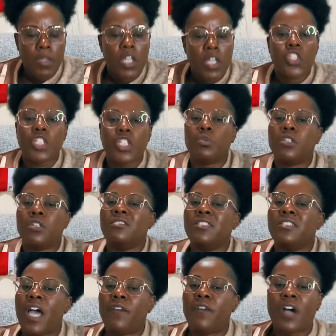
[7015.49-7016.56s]
She will
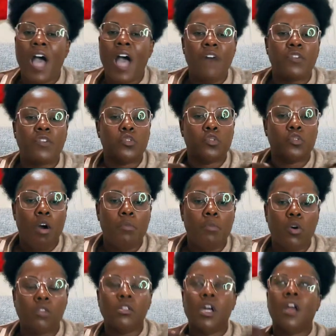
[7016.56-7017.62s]
never have a normal